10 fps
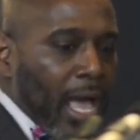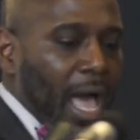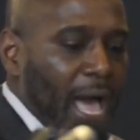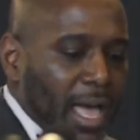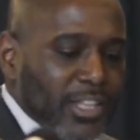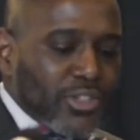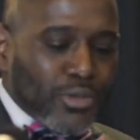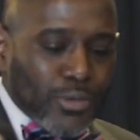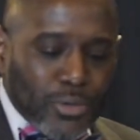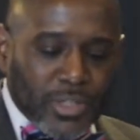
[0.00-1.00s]
I
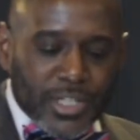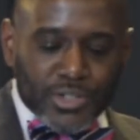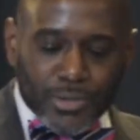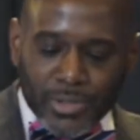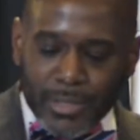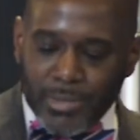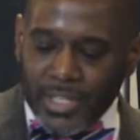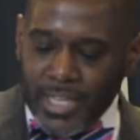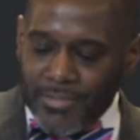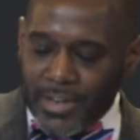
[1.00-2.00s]
truly, truly
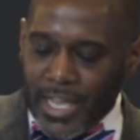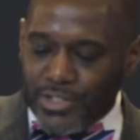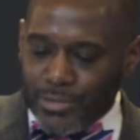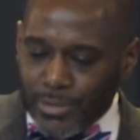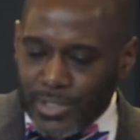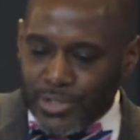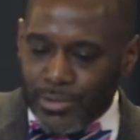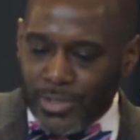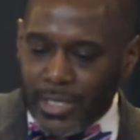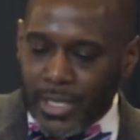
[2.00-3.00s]
believe, and I truly,
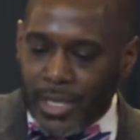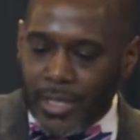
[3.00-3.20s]
truly